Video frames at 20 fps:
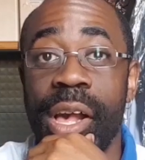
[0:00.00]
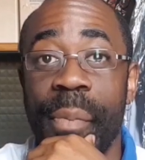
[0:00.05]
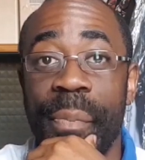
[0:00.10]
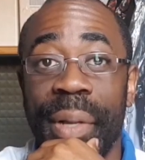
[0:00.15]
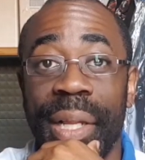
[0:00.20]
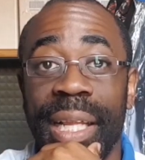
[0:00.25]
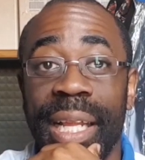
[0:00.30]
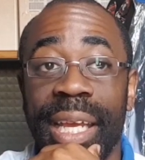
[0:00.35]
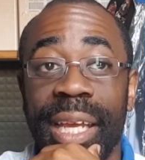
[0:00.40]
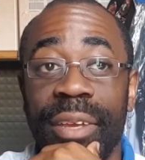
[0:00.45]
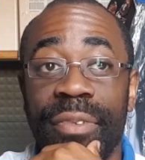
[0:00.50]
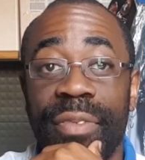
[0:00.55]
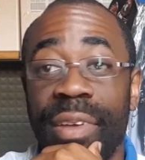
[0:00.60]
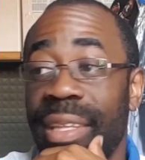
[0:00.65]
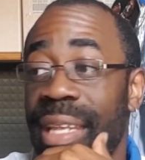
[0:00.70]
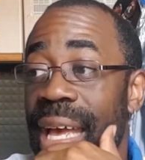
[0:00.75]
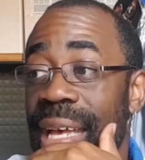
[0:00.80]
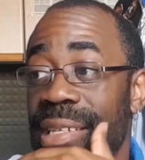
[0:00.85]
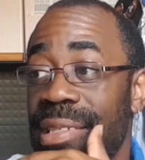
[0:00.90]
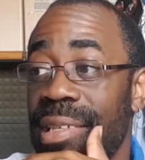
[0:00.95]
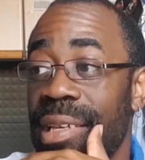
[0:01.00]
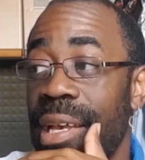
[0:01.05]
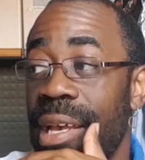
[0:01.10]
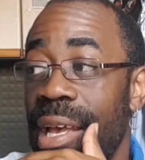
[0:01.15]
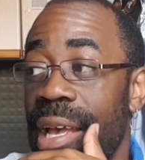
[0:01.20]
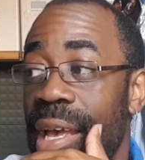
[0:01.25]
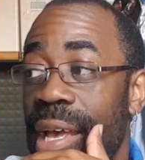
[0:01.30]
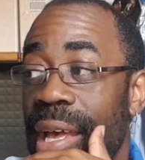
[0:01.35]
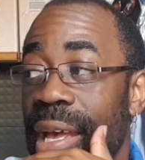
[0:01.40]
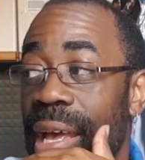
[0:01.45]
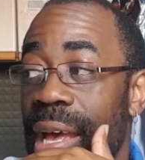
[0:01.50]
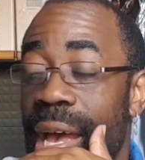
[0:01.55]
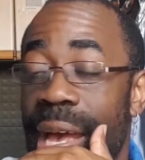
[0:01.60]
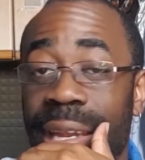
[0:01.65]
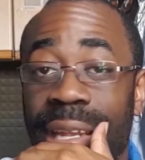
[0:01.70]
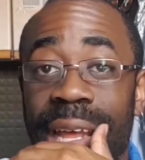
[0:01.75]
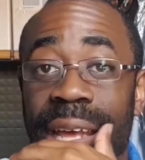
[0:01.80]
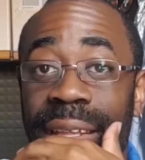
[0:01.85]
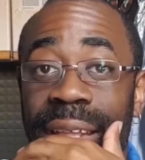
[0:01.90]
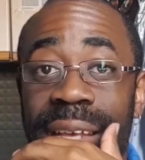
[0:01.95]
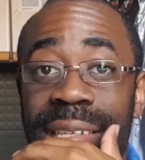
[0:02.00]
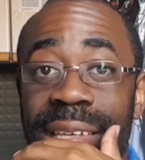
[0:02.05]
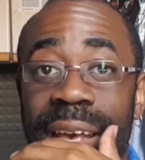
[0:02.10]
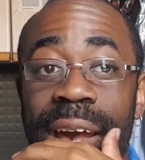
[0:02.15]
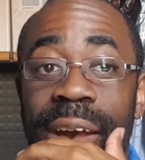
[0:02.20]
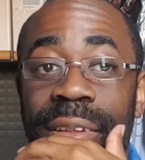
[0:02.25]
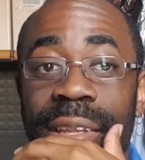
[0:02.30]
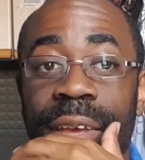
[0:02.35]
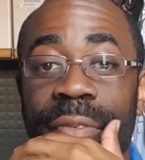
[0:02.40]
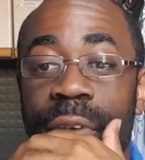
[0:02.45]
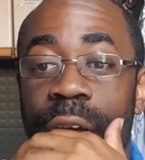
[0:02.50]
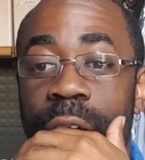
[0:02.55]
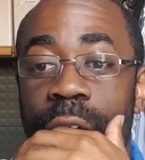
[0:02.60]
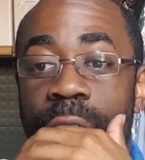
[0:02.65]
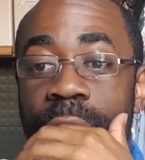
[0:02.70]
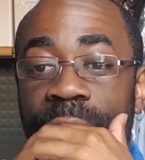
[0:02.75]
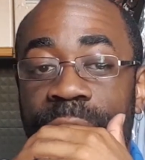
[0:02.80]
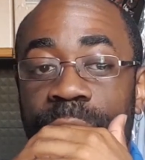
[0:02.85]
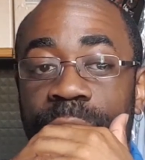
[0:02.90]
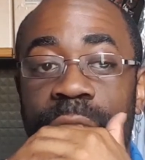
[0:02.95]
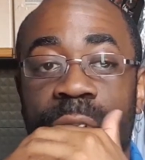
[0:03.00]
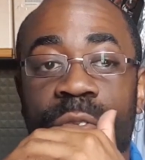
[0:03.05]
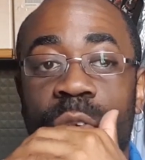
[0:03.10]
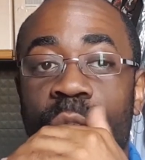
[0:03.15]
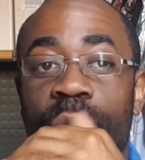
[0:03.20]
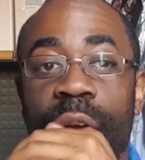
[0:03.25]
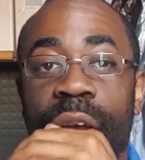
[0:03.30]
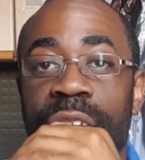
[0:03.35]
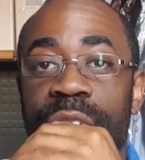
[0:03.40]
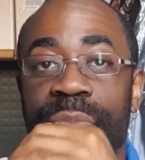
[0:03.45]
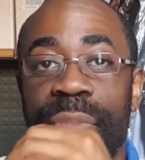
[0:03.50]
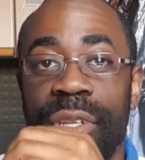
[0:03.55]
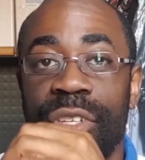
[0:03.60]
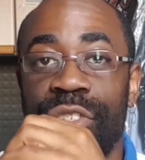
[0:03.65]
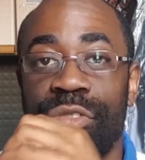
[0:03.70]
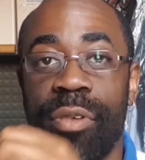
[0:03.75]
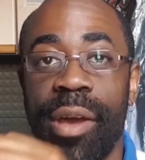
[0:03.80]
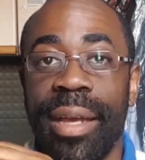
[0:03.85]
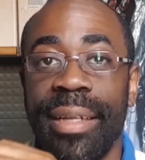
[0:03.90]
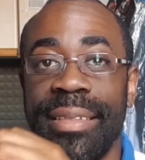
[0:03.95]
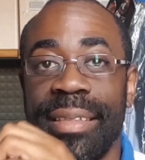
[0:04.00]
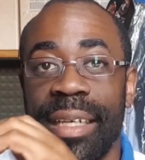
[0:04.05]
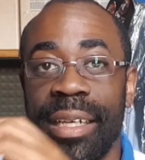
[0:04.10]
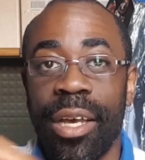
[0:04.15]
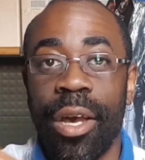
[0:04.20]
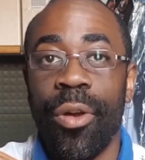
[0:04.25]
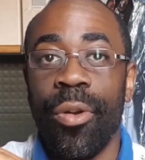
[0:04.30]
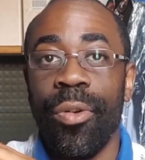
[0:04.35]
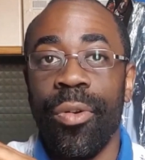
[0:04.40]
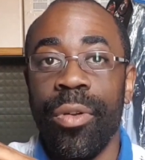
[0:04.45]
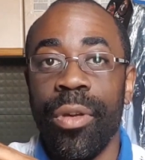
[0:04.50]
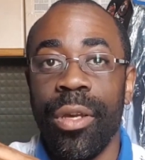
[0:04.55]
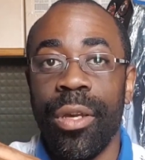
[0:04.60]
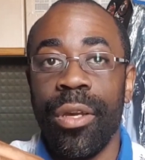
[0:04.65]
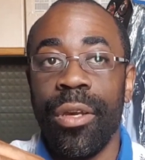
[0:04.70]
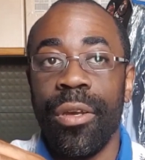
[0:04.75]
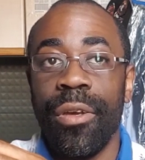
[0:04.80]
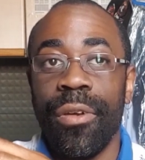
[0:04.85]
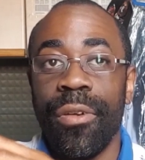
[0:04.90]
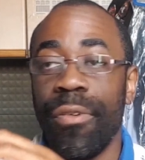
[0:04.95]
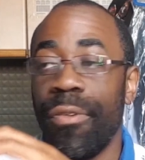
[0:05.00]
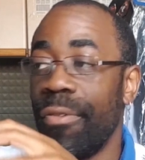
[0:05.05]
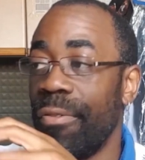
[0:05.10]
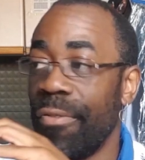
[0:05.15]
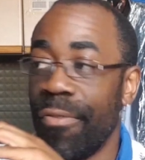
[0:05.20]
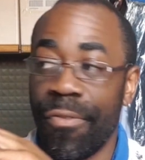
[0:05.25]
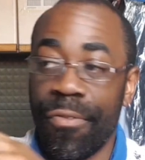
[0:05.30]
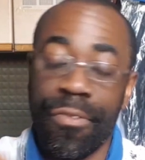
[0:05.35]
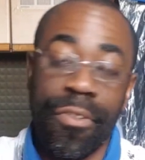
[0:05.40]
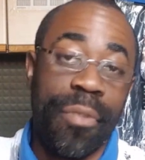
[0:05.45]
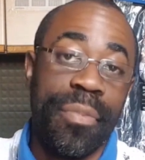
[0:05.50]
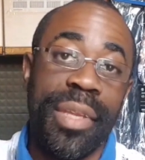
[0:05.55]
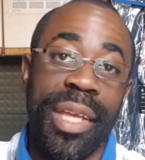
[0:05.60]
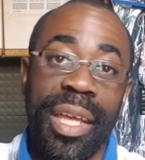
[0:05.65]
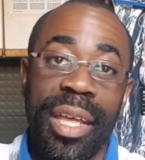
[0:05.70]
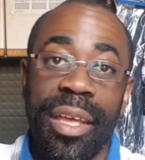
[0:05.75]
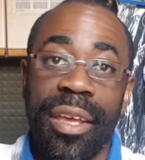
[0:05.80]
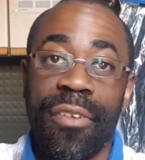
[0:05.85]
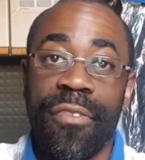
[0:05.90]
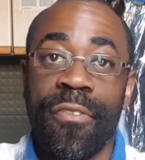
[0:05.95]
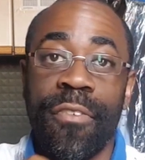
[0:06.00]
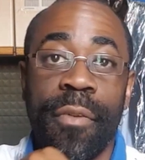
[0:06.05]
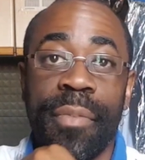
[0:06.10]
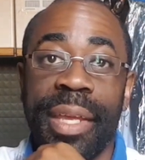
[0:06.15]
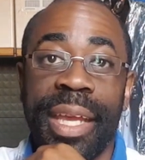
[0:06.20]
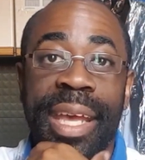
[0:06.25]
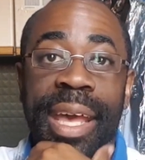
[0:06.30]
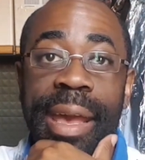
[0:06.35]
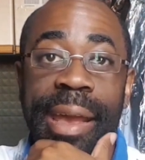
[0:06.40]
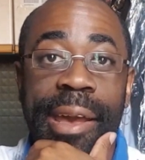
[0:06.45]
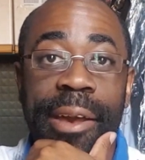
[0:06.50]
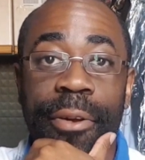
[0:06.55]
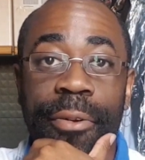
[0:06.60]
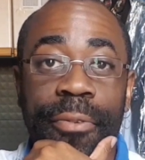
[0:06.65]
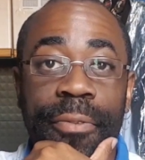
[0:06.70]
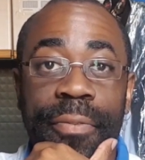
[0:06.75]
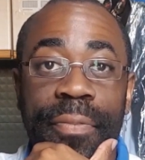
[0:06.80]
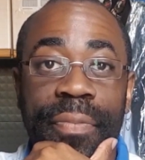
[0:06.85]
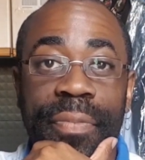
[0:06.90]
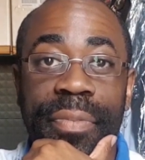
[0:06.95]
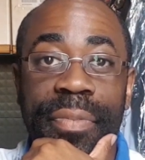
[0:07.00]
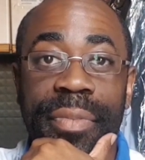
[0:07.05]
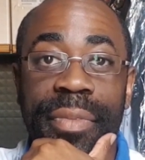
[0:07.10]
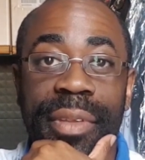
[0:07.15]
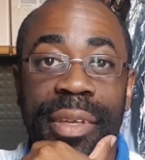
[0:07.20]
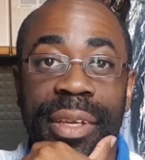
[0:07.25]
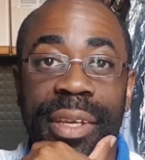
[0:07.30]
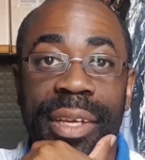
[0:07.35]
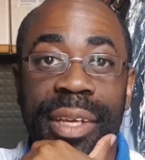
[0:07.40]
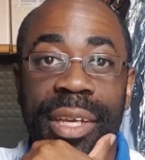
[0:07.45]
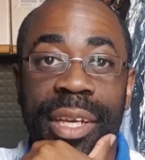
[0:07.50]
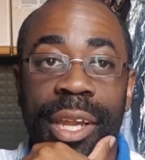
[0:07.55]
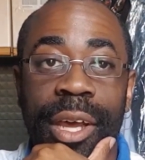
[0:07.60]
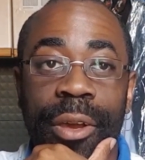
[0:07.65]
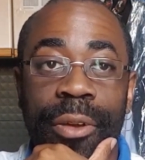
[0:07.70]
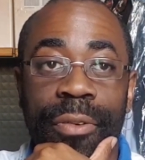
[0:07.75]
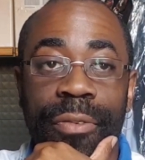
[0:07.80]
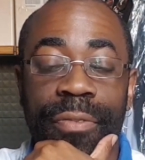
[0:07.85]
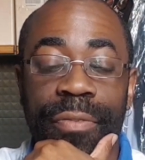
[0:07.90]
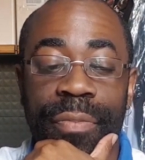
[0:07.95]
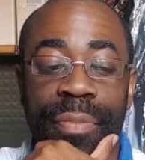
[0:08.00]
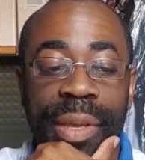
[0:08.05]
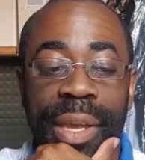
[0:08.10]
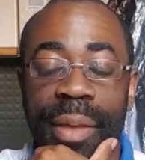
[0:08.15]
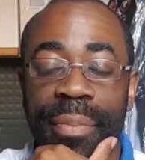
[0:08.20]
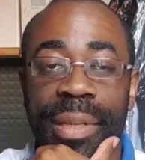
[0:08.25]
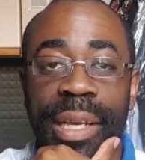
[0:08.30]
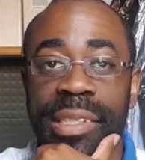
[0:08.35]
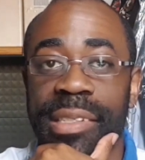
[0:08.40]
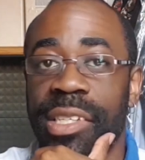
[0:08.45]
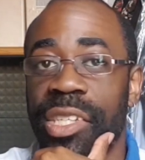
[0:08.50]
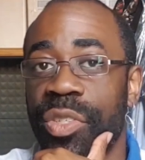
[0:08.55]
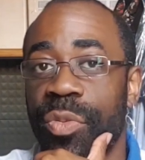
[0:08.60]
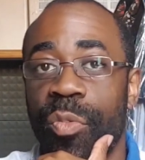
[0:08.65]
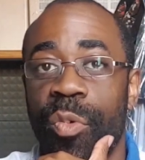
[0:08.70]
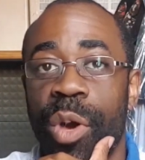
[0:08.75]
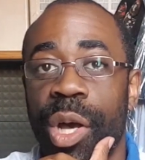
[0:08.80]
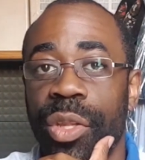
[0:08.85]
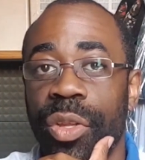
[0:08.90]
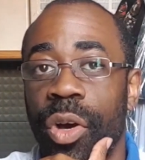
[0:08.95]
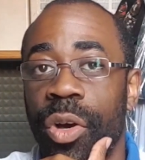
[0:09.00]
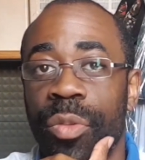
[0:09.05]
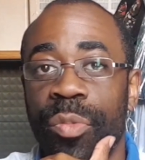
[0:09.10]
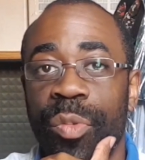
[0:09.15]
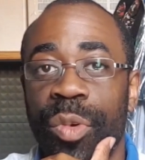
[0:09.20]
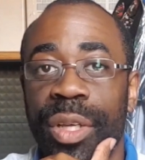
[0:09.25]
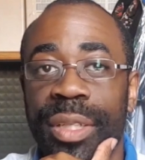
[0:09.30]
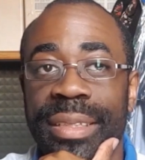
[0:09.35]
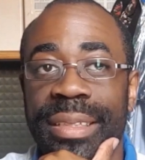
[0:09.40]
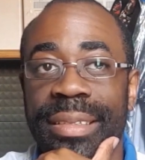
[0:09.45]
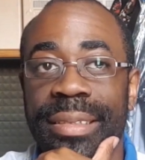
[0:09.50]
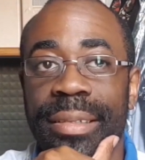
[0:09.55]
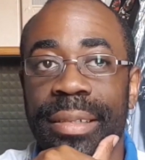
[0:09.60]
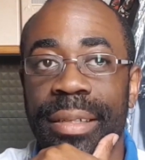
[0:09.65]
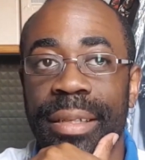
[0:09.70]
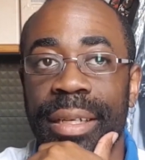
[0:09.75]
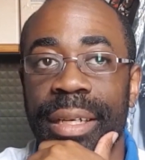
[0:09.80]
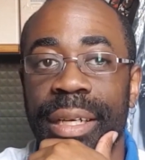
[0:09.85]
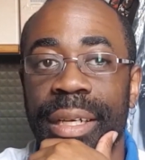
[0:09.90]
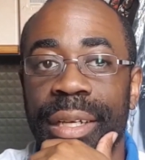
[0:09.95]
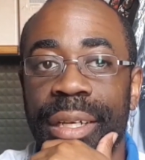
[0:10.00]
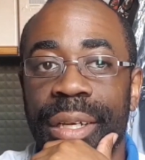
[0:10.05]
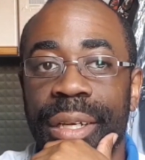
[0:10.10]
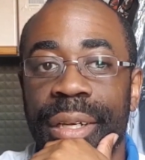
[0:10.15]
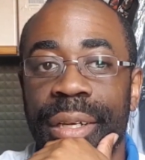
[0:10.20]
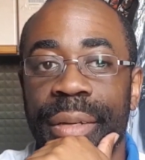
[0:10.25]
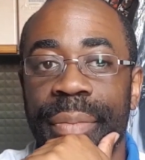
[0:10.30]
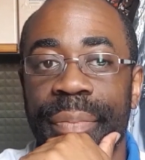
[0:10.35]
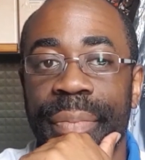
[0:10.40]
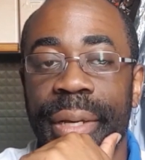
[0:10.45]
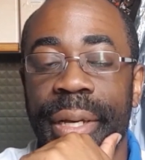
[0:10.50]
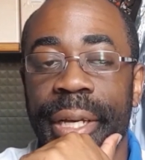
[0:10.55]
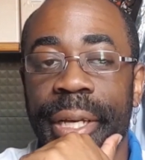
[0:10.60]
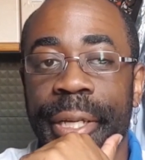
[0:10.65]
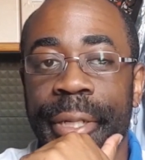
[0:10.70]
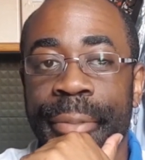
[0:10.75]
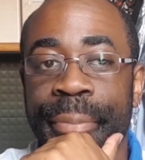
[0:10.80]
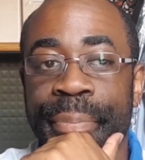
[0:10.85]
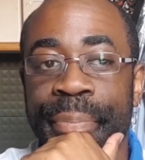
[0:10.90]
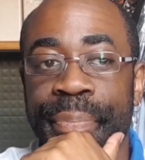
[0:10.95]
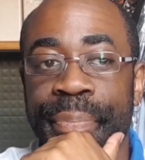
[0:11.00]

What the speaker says: believe, and that's how I feel they've always been trying to go from the get go. You know, PlayStation 1 onwards. But